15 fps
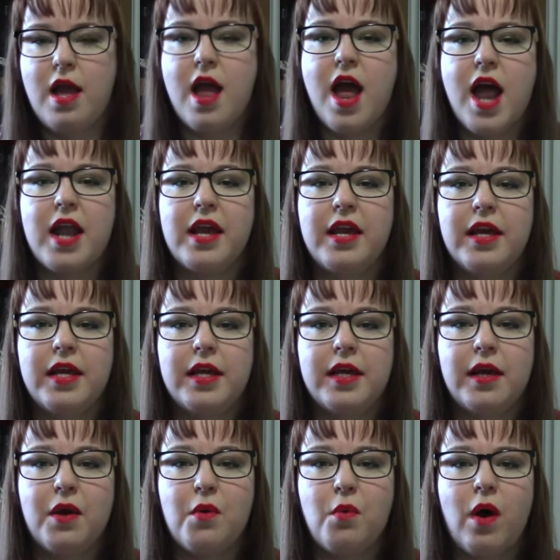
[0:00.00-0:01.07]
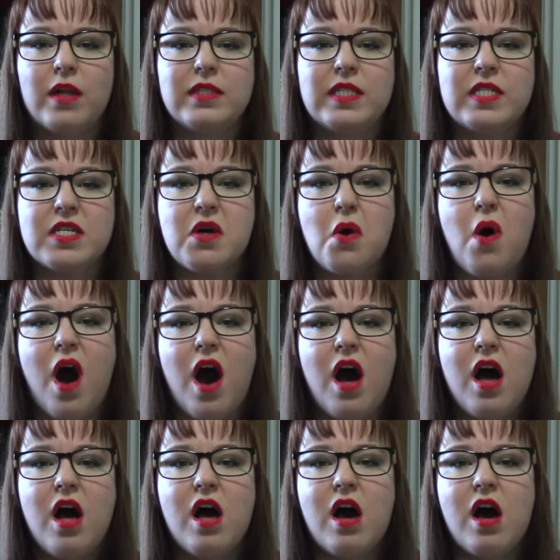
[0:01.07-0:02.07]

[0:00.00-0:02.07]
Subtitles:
and he wants to go off